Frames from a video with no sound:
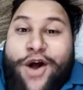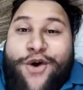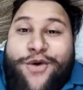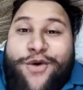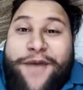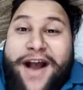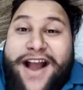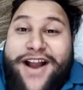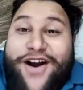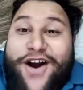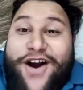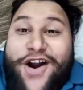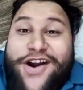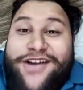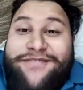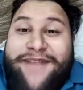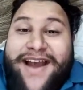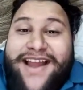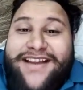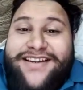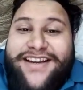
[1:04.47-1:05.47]
Oh my god,
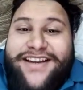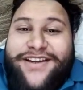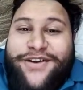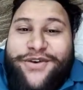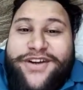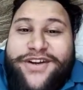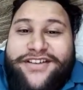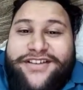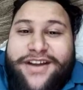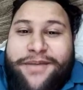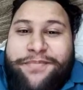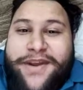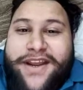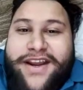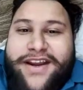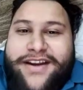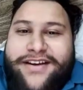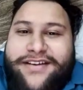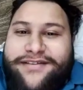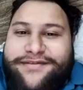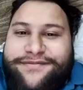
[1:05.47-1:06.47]
Magic, you
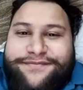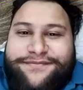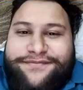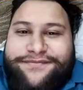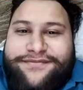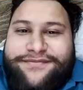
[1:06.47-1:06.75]
disappeared.